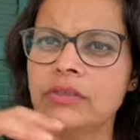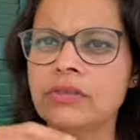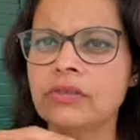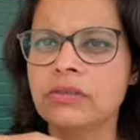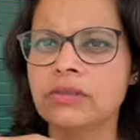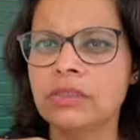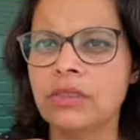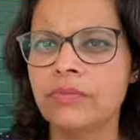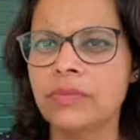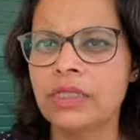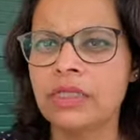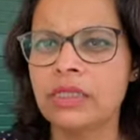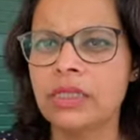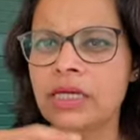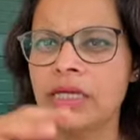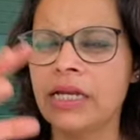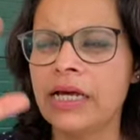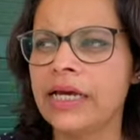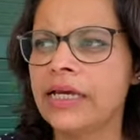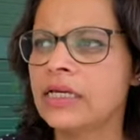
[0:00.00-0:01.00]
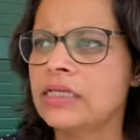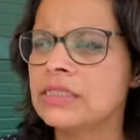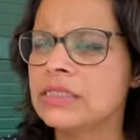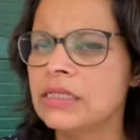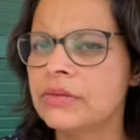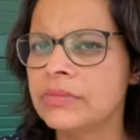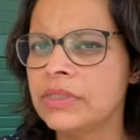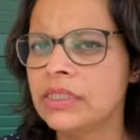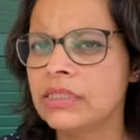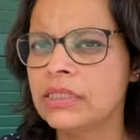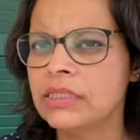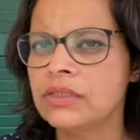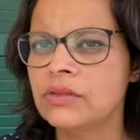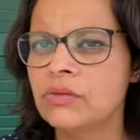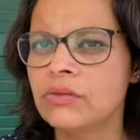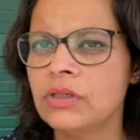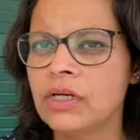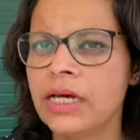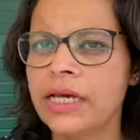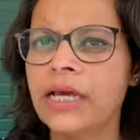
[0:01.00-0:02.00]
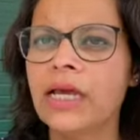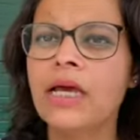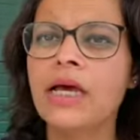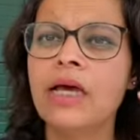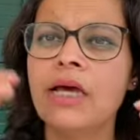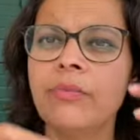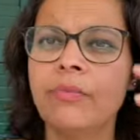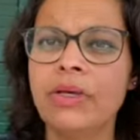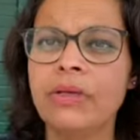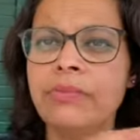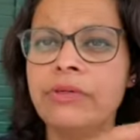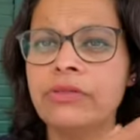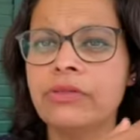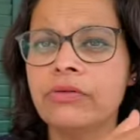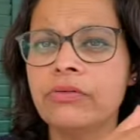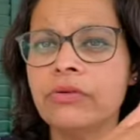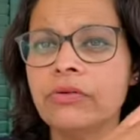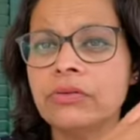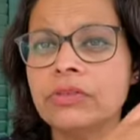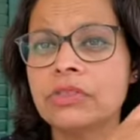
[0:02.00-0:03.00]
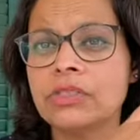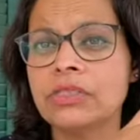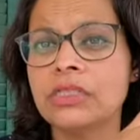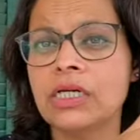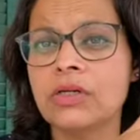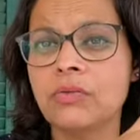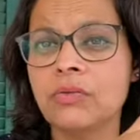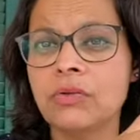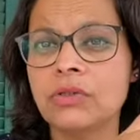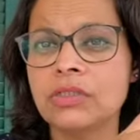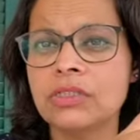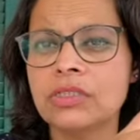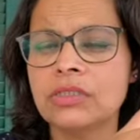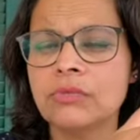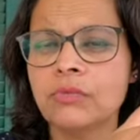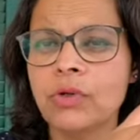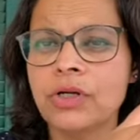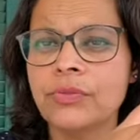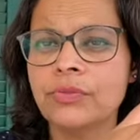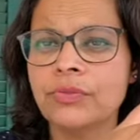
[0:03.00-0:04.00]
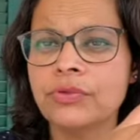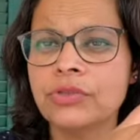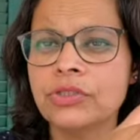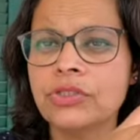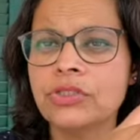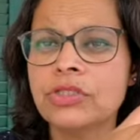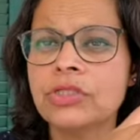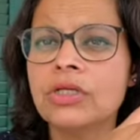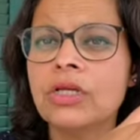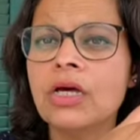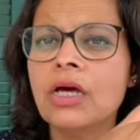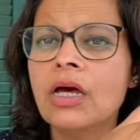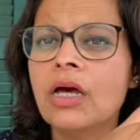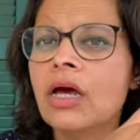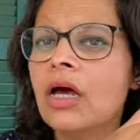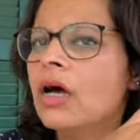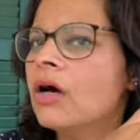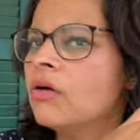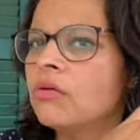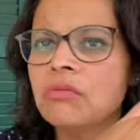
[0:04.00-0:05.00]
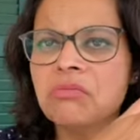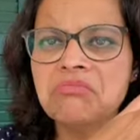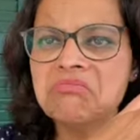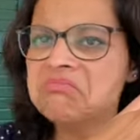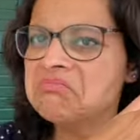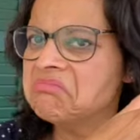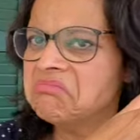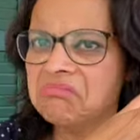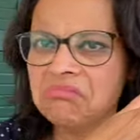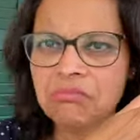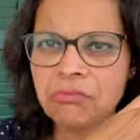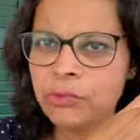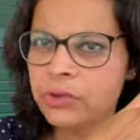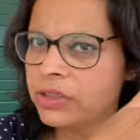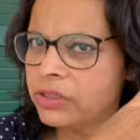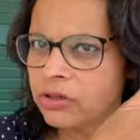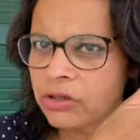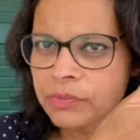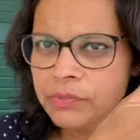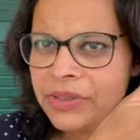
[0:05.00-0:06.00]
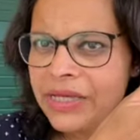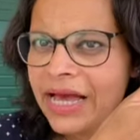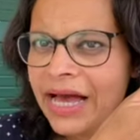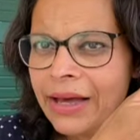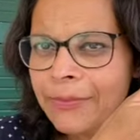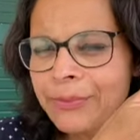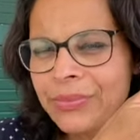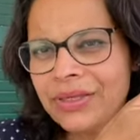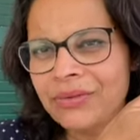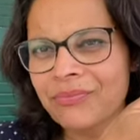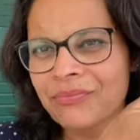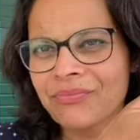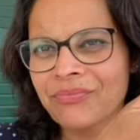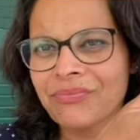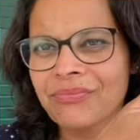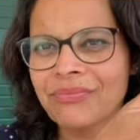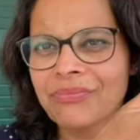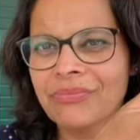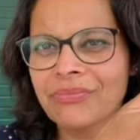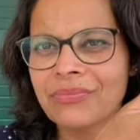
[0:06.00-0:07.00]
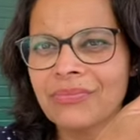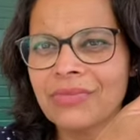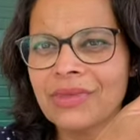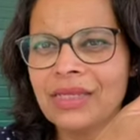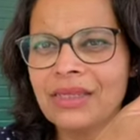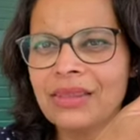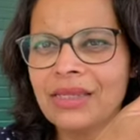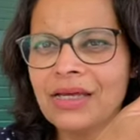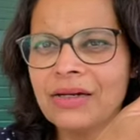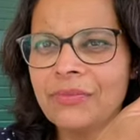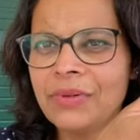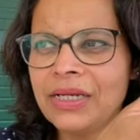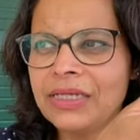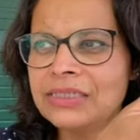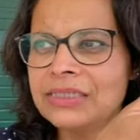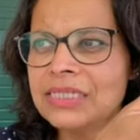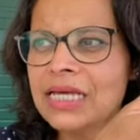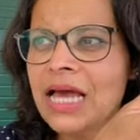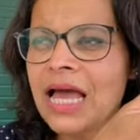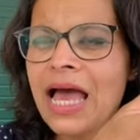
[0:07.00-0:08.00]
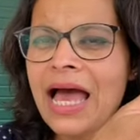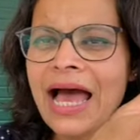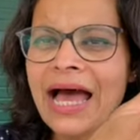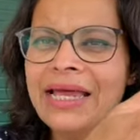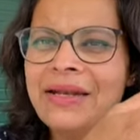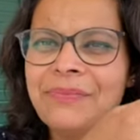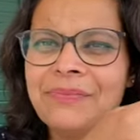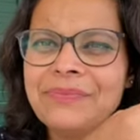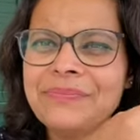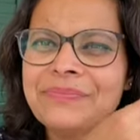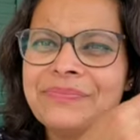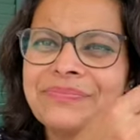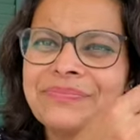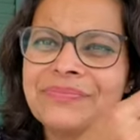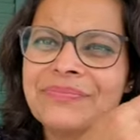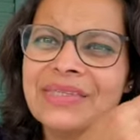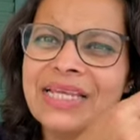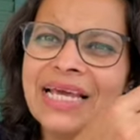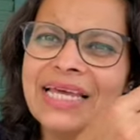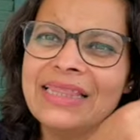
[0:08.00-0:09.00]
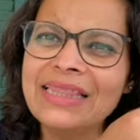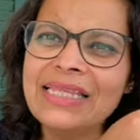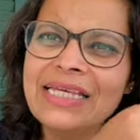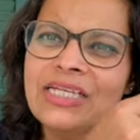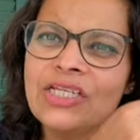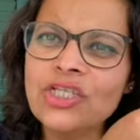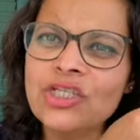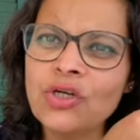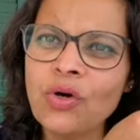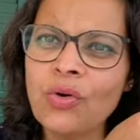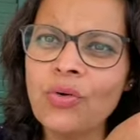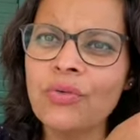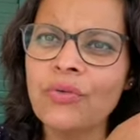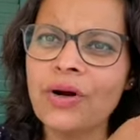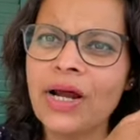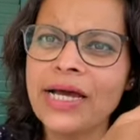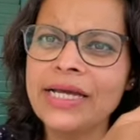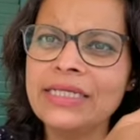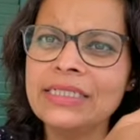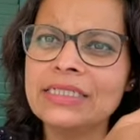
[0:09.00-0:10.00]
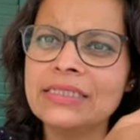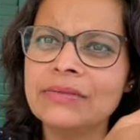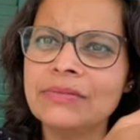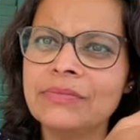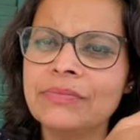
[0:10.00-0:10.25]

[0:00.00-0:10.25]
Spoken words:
also something they like and something they don't like. Maybe the rose that I want in one position will not be happy in that place. And they show, right?